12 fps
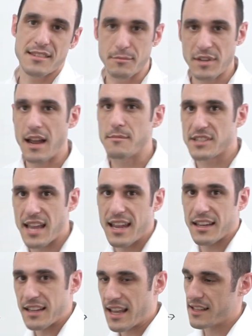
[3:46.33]
sometimes
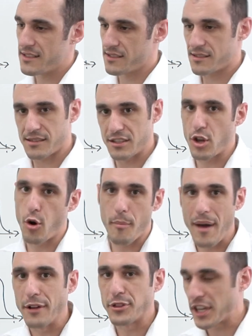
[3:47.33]
taken as, you know,
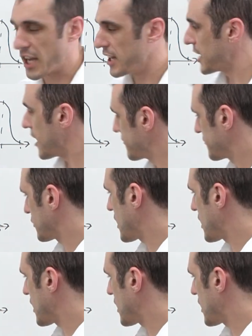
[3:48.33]
about the cutoff